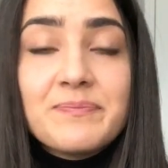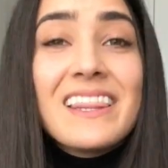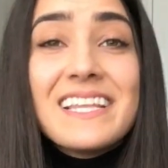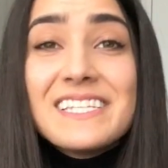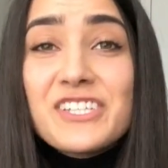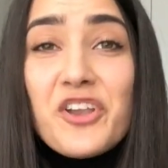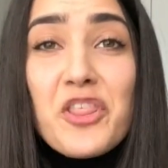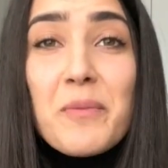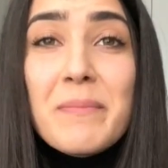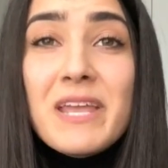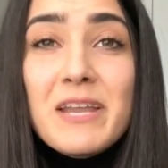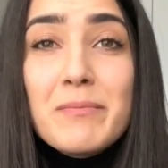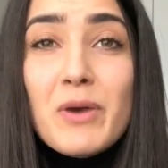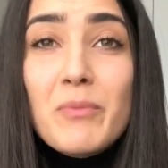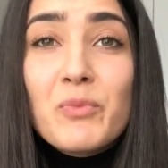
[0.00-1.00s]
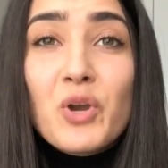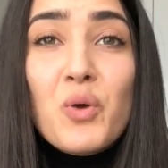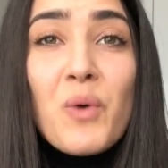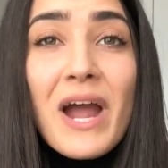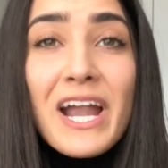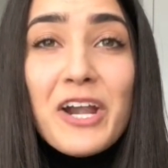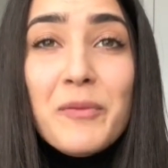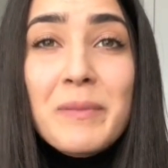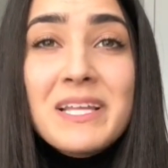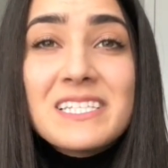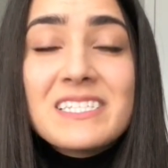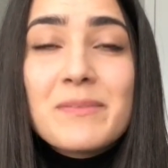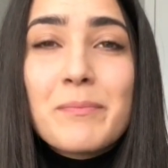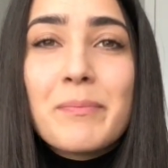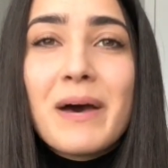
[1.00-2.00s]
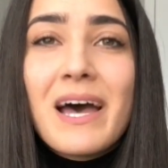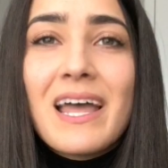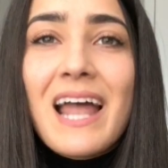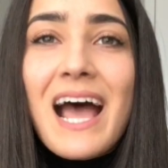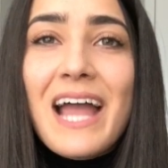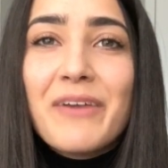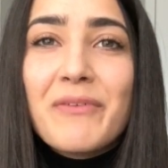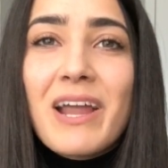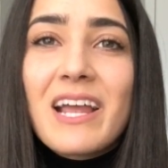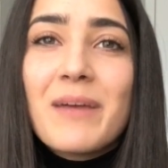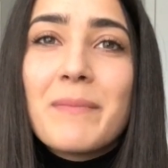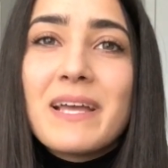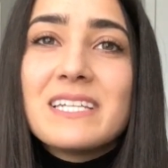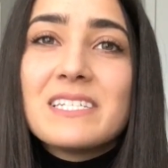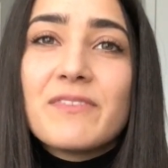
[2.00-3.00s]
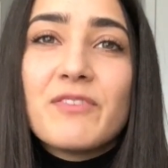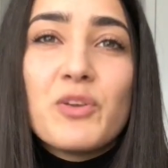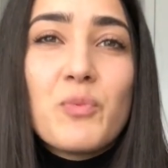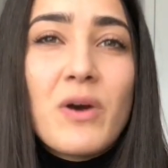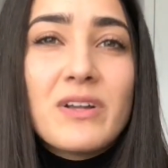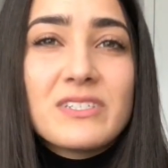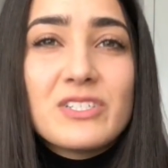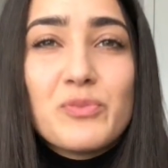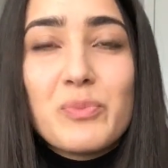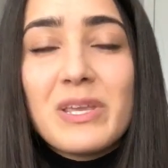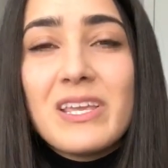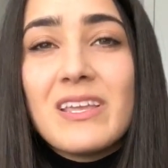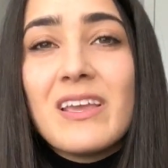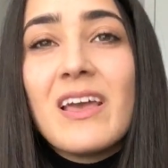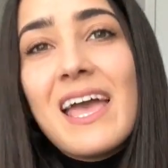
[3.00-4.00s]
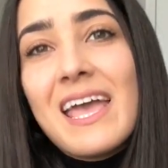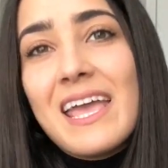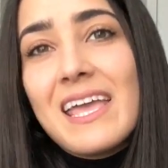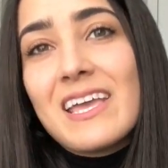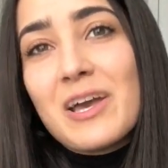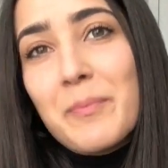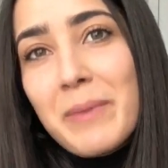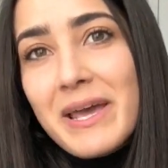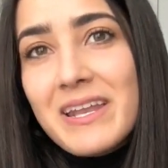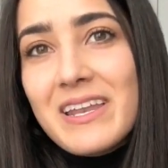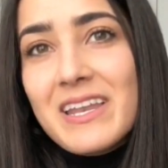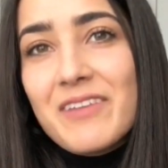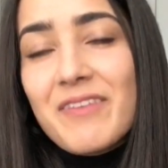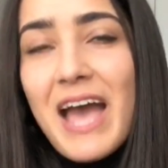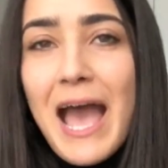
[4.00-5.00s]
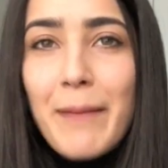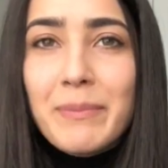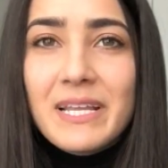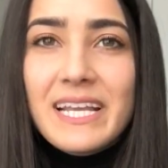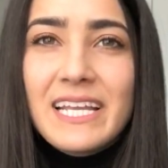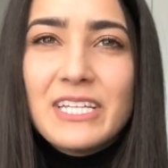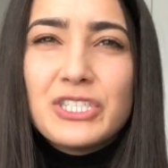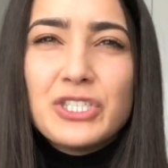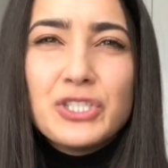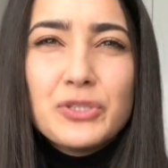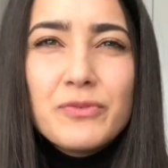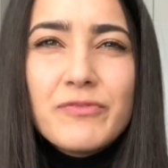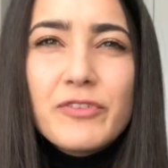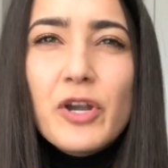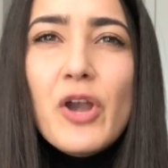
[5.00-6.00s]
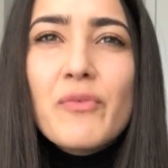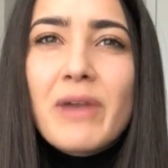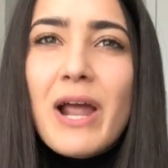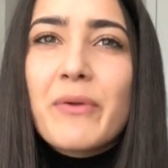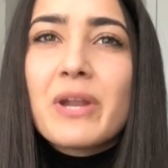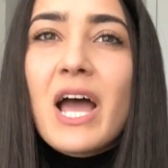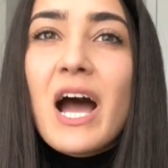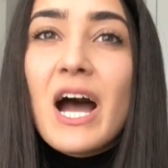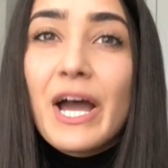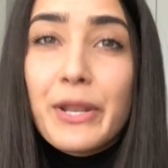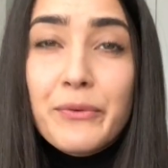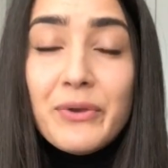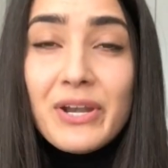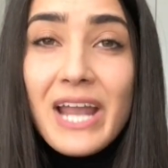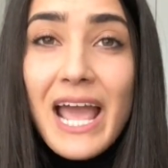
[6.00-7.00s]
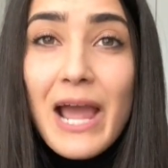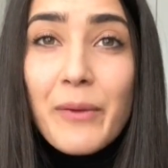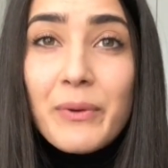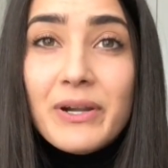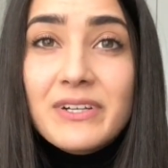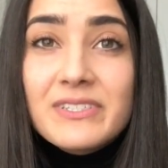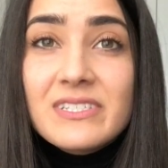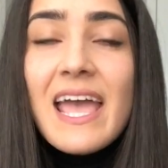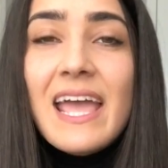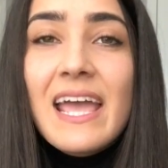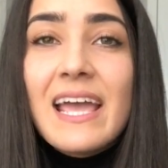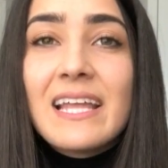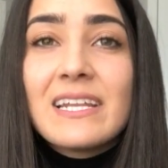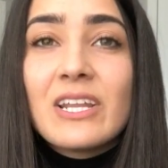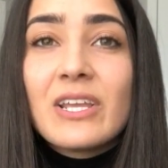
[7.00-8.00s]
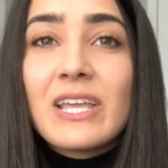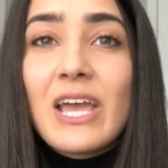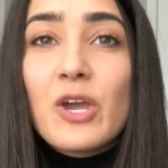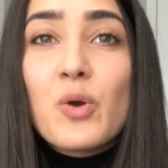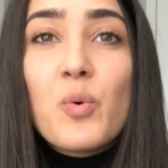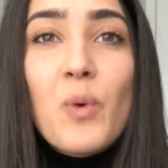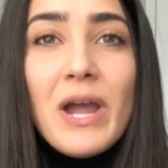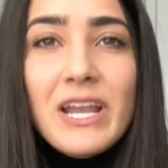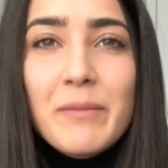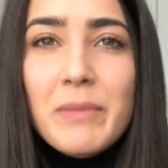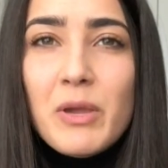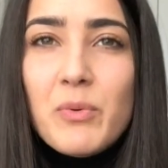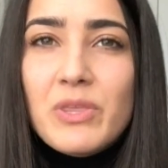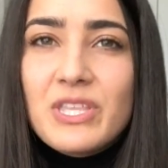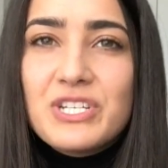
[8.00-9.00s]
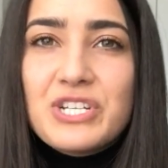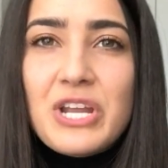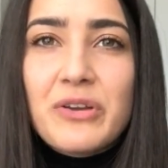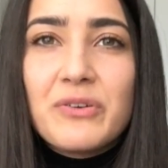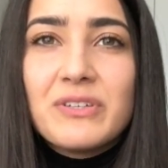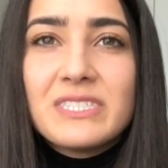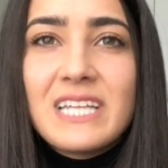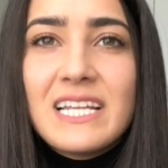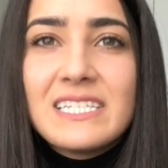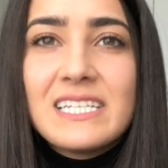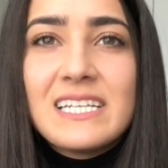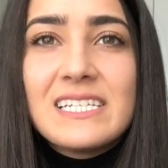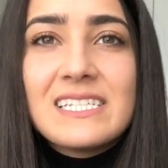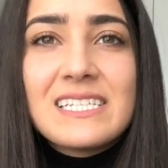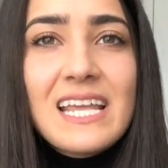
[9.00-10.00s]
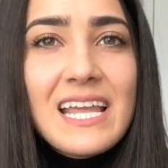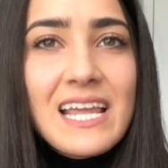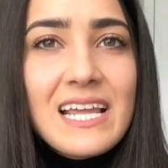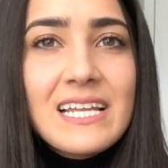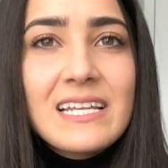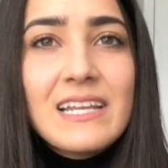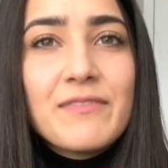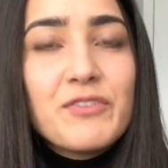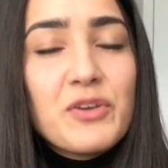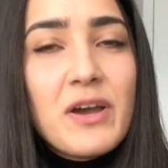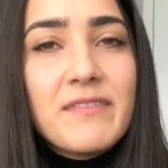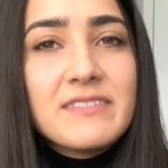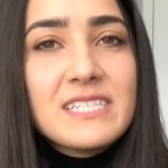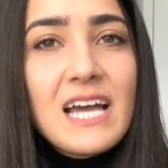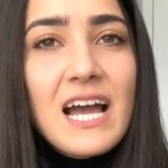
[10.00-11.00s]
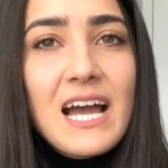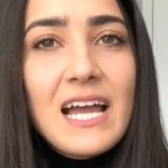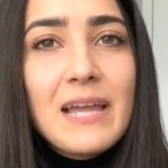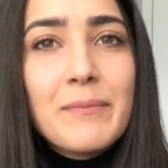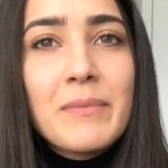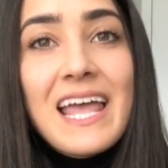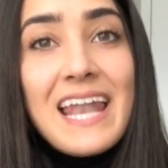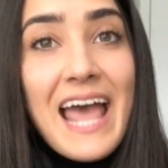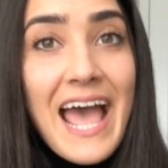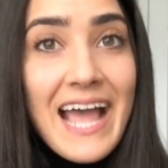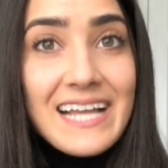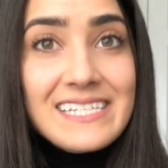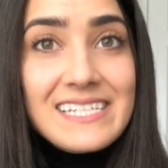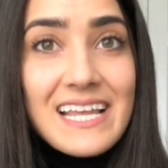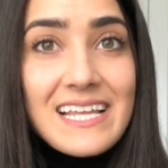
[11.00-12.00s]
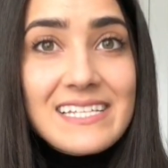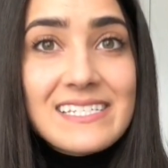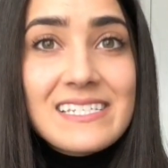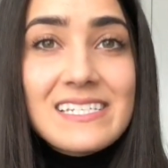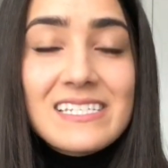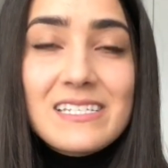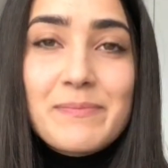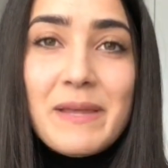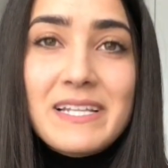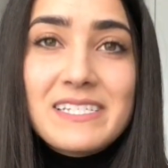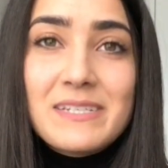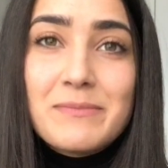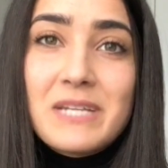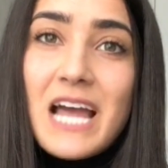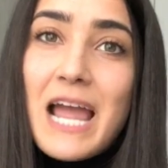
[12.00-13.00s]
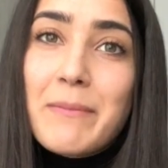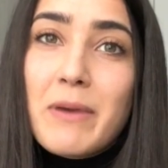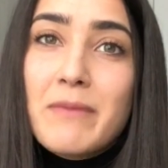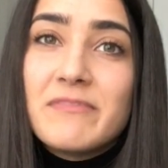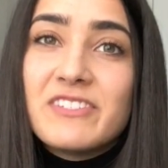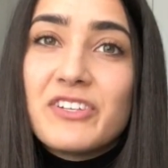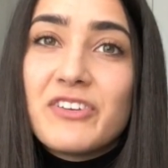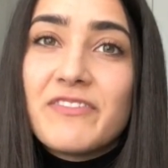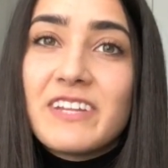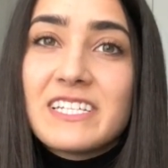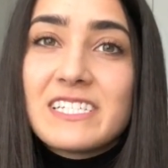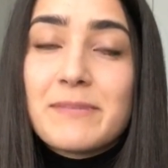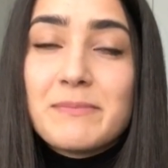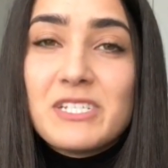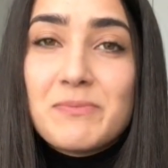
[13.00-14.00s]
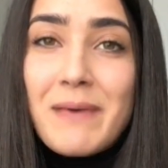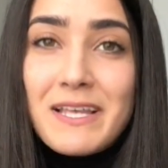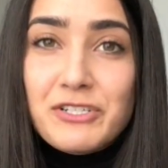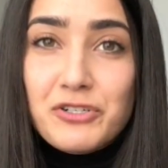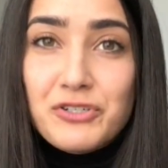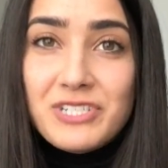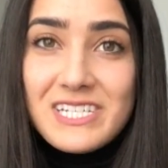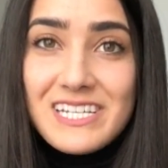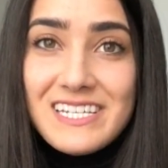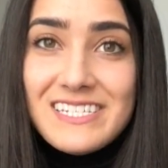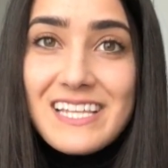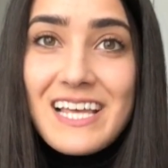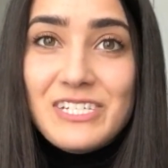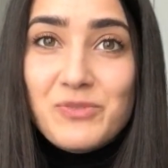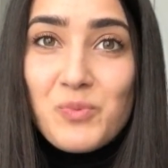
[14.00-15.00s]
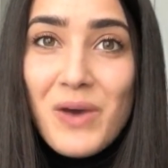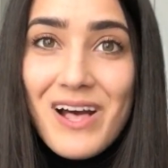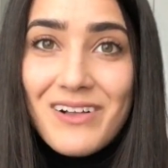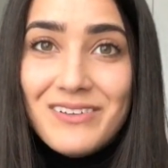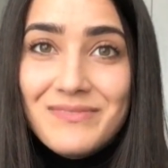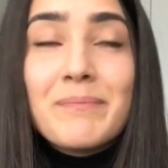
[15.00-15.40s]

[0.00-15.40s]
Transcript: These are the minimum requirements, but I recommend if you want to be a competitive applicant, shoot for around 100 hours and get quite a bit with a general dentist, and if you have time and access, spend some time observing some specialties as well.